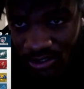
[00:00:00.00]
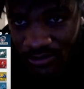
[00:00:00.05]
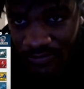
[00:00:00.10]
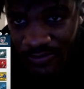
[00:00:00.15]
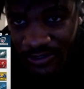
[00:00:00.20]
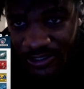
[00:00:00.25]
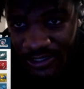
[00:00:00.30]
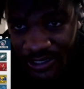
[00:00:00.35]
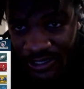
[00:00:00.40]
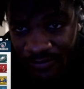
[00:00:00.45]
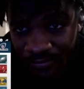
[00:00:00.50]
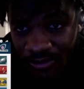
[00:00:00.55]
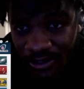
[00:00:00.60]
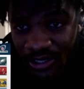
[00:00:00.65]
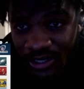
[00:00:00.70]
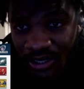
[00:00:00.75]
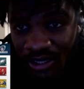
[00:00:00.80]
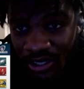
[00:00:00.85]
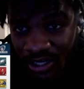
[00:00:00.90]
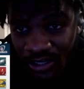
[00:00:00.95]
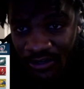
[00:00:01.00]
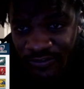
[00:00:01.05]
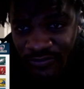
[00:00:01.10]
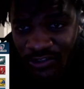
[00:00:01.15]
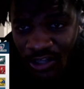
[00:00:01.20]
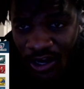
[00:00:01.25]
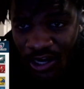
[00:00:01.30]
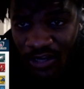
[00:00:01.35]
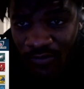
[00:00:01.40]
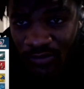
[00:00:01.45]
But yeah, but uh,
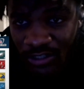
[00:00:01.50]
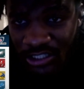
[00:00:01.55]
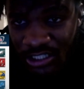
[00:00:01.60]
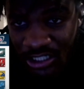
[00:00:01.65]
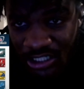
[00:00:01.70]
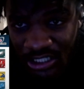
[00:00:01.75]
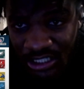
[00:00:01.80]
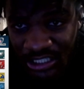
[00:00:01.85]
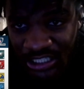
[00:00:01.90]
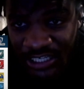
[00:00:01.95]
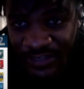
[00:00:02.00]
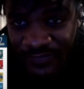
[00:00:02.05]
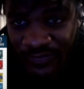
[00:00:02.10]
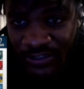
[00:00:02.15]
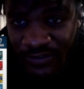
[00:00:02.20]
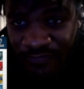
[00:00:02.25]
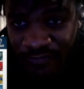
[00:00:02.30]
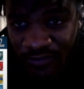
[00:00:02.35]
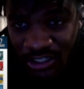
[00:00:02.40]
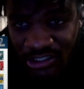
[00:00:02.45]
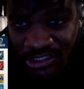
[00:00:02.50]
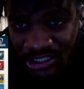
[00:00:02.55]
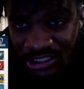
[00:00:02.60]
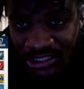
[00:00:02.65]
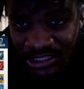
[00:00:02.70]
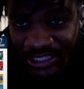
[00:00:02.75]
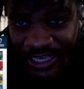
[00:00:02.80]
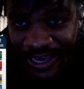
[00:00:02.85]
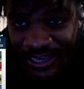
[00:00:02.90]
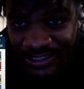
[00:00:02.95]
starting with the Cleveland versus
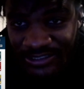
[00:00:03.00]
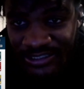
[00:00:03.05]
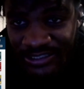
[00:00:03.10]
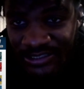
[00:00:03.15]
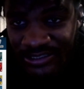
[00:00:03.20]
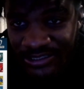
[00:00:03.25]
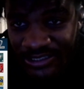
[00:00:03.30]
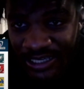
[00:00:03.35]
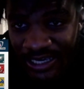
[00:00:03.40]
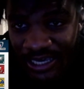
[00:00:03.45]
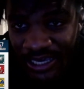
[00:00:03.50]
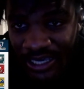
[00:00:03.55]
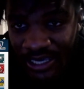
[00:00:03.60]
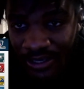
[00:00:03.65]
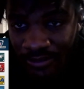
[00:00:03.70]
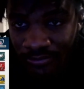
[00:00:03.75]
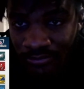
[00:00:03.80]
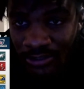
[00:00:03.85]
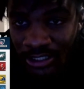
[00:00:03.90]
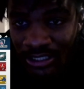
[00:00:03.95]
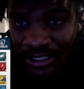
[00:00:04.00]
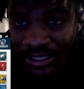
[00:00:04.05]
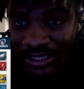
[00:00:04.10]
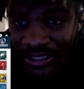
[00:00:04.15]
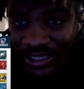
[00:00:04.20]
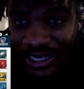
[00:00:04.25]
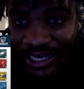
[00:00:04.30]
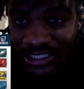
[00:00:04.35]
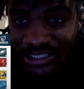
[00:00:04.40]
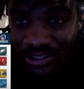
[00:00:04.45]
Texans game,
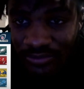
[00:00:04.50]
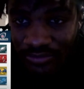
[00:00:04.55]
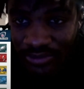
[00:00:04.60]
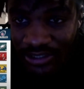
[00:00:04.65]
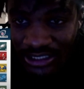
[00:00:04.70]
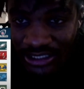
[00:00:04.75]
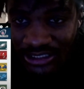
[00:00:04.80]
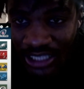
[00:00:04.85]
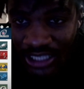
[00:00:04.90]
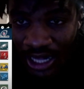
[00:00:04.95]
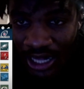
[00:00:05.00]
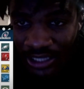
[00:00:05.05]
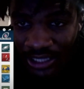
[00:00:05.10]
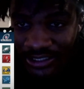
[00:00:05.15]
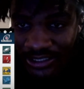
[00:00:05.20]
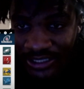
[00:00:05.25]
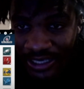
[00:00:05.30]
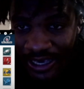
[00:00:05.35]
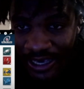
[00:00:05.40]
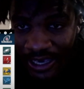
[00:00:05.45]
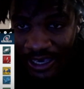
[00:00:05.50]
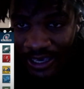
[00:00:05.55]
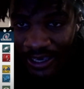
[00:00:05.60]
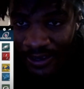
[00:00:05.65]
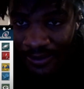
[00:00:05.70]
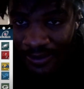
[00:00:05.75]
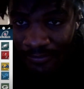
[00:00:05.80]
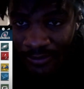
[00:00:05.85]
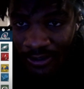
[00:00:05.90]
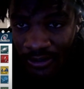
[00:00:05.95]
that should be a solid
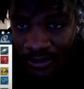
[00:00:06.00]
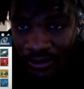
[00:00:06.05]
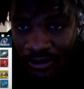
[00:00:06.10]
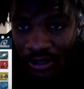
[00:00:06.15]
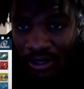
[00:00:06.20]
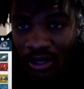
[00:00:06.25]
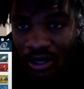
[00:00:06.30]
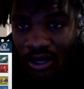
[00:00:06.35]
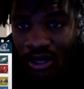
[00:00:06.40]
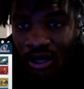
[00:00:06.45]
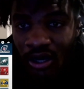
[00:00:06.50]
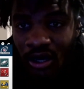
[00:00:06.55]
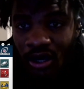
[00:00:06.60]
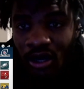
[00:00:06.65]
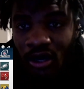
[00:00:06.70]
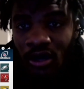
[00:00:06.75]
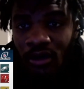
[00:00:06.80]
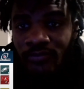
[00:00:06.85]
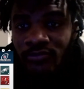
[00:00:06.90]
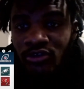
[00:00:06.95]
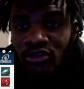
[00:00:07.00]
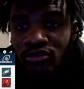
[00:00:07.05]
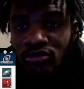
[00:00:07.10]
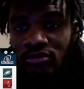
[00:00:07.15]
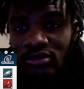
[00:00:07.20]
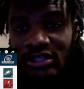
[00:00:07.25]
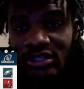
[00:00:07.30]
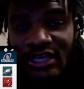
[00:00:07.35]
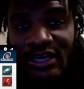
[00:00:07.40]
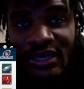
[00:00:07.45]
game. Um, do you
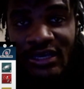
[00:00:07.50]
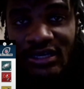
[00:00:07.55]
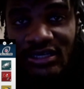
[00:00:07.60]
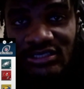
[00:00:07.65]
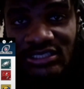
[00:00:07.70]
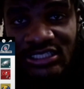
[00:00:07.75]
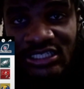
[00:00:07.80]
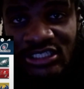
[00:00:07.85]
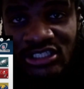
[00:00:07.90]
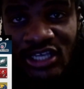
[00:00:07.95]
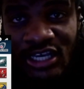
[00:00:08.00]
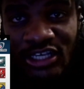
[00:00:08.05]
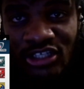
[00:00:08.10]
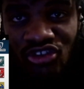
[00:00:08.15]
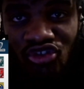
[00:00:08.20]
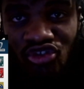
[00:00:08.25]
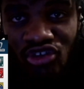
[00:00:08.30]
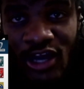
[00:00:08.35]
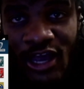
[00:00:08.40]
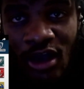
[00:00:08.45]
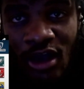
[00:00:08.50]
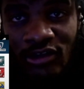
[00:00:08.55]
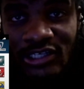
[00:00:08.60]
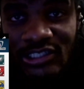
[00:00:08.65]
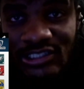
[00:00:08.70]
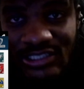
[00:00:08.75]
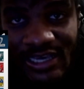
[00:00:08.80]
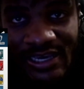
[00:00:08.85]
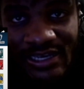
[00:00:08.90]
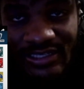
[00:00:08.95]
think C.J. Stroud
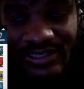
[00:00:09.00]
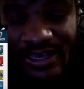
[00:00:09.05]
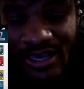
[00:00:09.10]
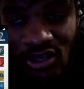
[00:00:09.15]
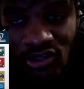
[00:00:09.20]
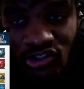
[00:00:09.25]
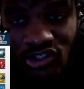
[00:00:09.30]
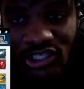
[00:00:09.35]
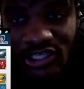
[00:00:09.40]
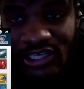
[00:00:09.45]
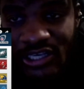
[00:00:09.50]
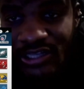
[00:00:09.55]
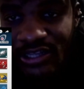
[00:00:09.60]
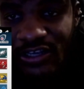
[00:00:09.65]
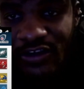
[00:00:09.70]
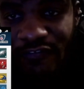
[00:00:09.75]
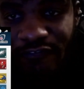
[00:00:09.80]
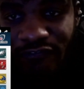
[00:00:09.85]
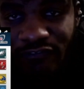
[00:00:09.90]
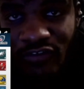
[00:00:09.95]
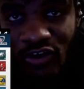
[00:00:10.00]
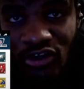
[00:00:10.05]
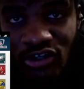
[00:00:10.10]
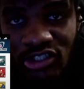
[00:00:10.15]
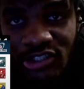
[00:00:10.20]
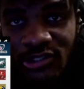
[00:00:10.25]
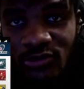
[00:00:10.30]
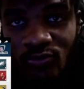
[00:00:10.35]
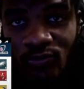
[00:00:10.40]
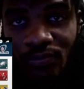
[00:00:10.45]
and Tank Dell is going to get their
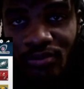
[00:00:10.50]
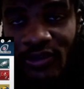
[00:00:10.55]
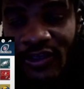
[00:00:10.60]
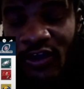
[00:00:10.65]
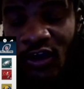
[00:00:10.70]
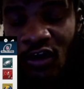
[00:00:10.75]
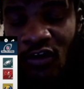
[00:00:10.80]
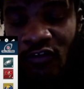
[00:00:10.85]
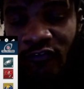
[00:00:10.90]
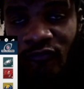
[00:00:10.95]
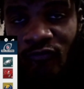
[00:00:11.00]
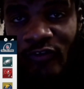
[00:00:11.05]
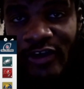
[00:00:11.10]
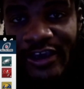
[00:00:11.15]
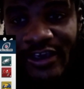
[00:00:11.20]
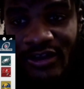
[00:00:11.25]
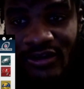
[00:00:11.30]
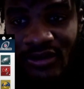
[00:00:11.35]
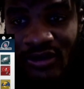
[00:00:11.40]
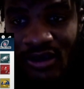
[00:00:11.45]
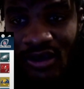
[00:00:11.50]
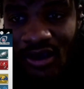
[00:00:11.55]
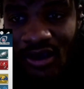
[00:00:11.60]
first playoff win